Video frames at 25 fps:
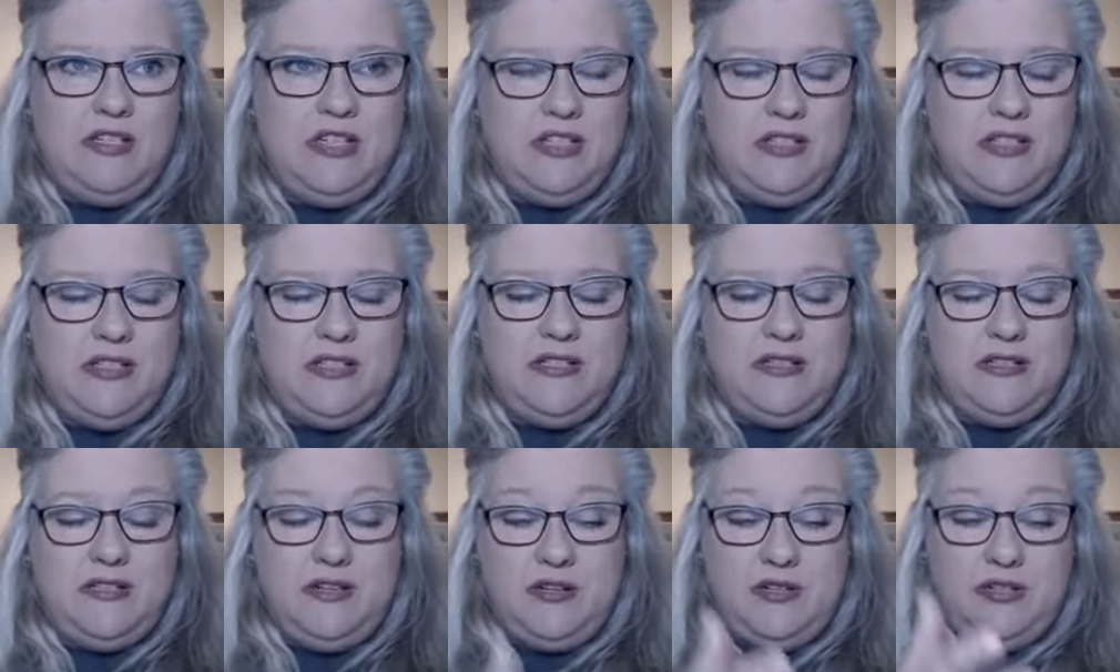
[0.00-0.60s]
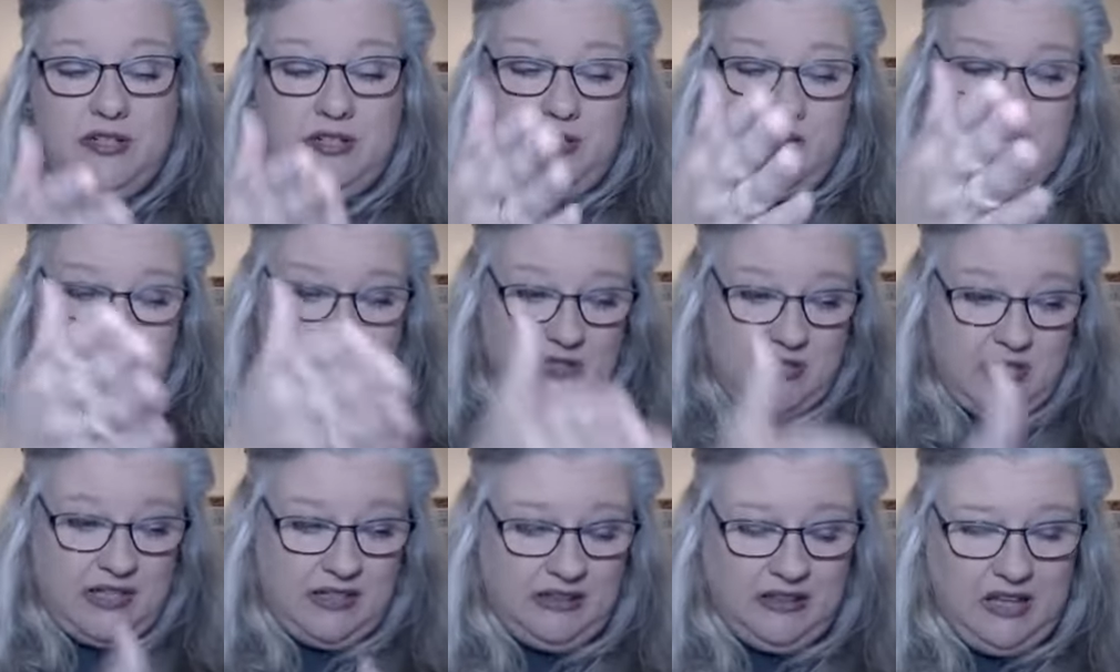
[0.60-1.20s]
Just there's
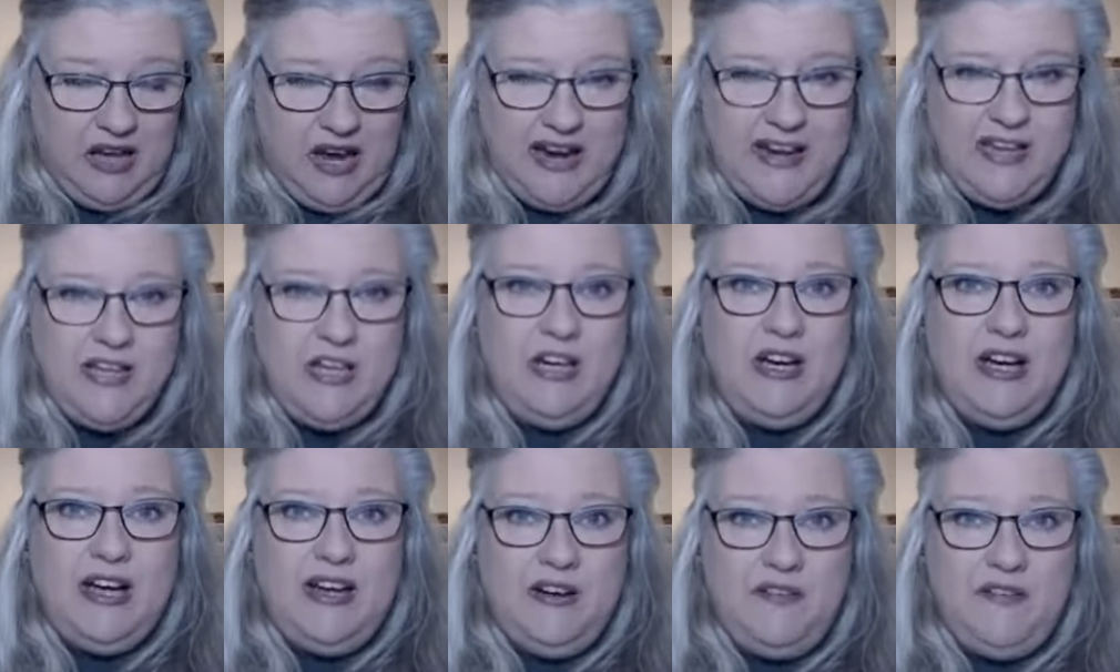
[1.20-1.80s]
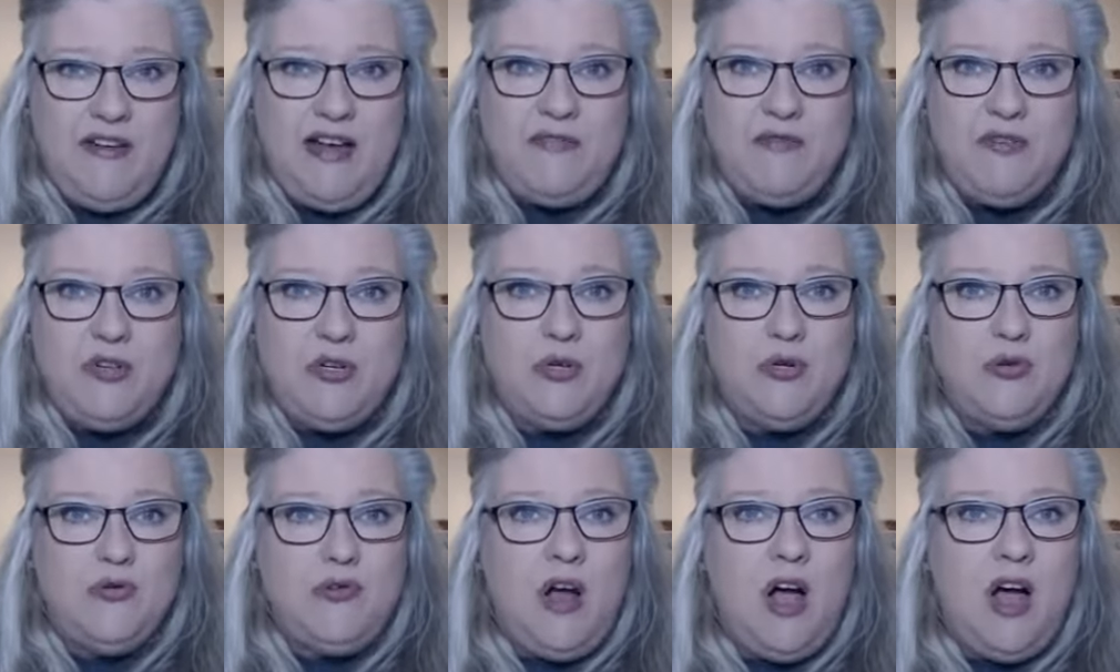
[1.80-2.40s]
there's a line you kind of have to
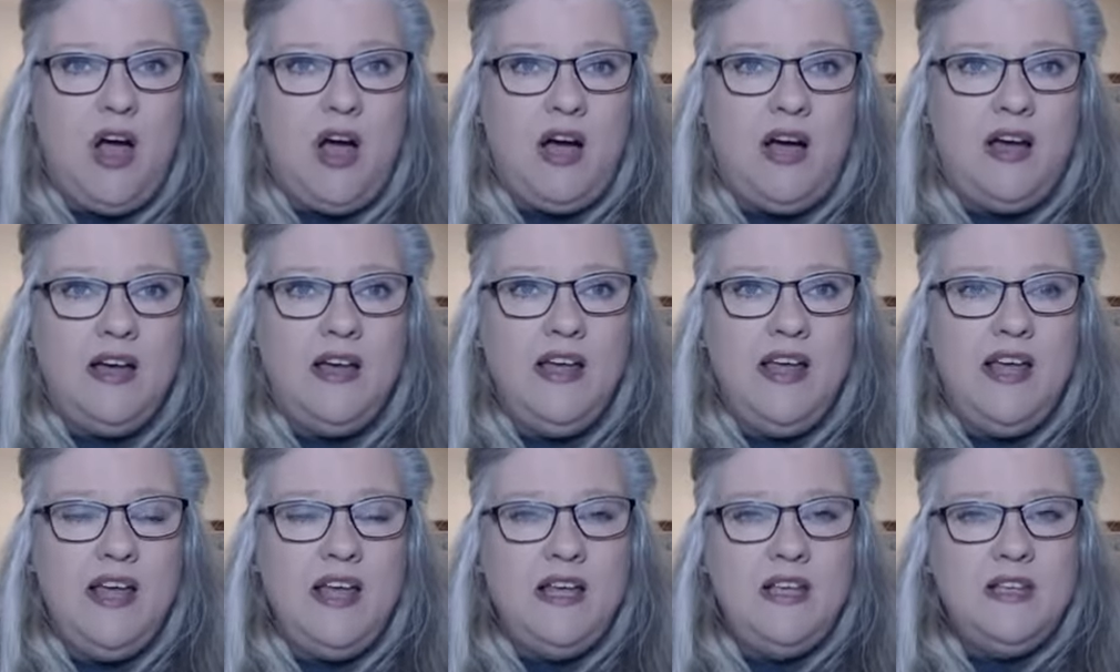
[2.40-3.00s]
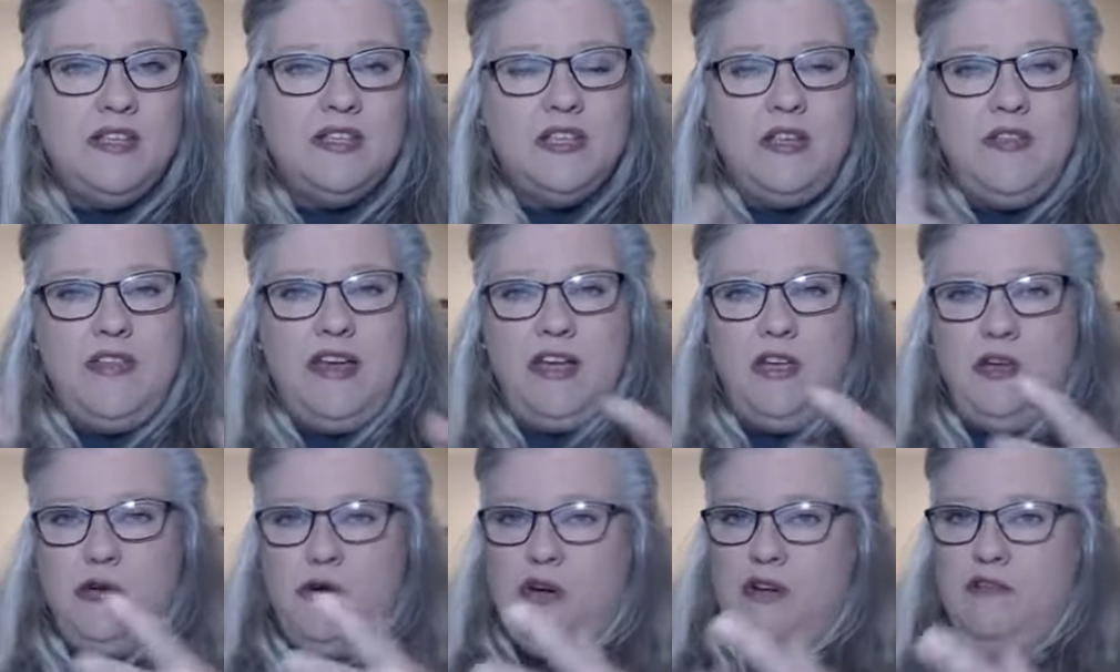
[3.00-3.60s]
draw so
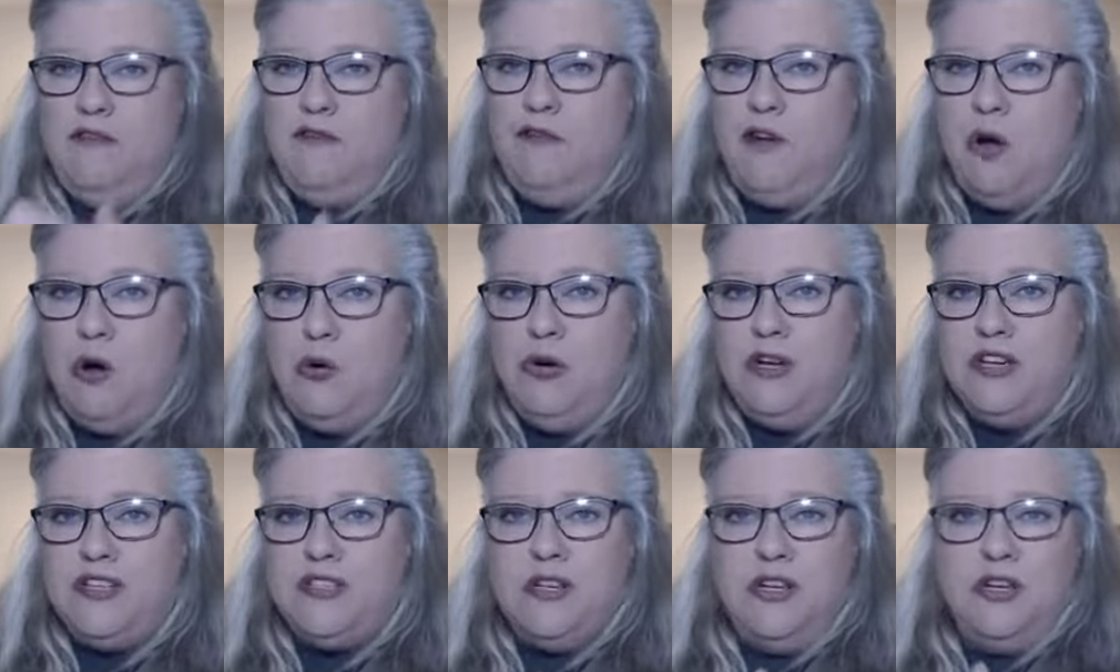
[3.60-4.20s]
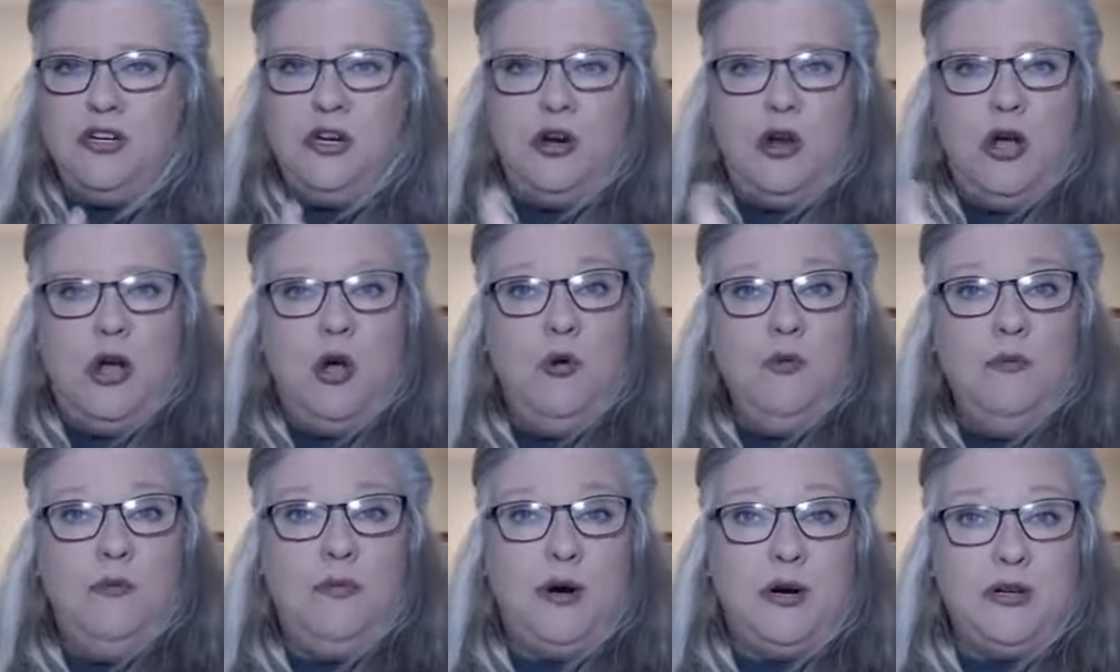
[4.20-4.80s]
that you can focus on your
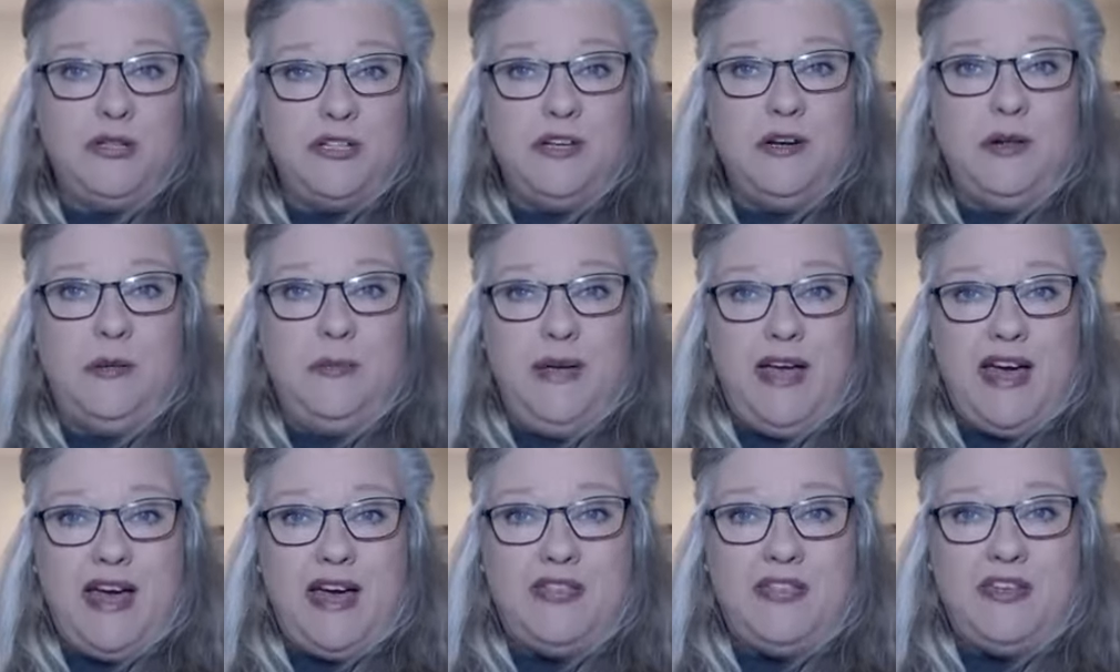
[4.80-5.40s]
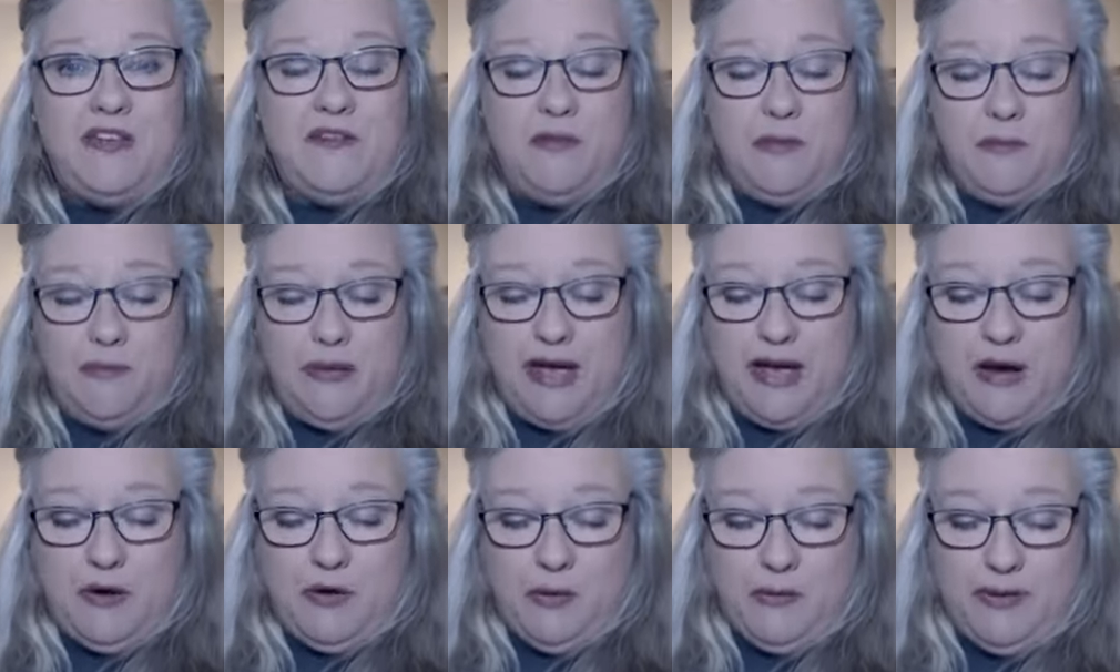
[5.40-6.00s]
own personal path of
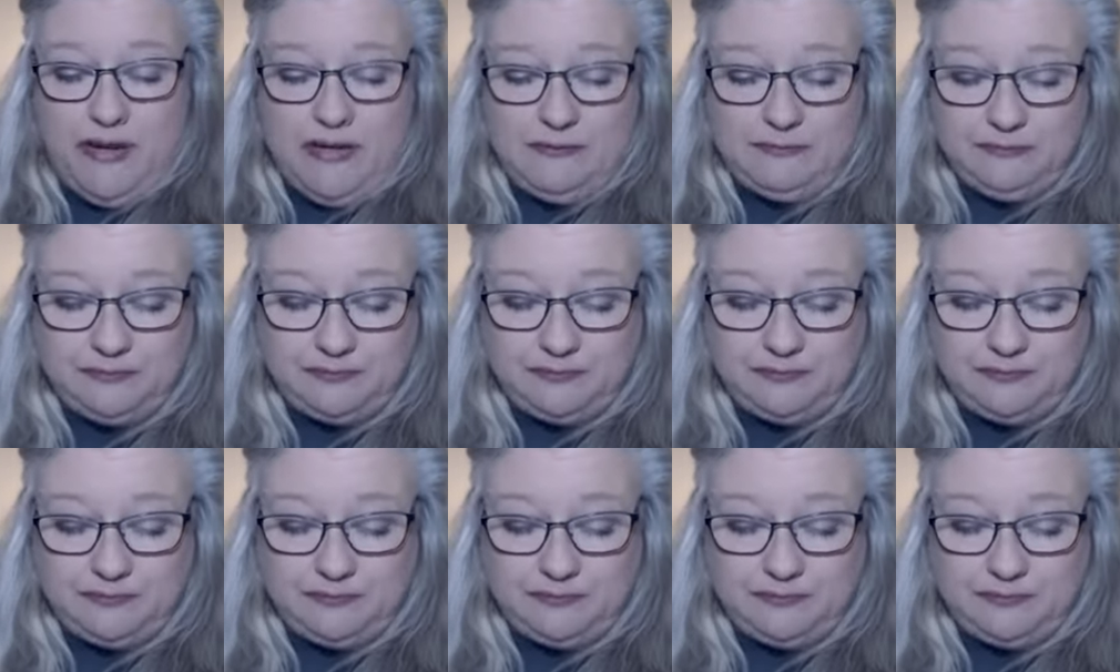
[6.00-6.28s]
empowerment.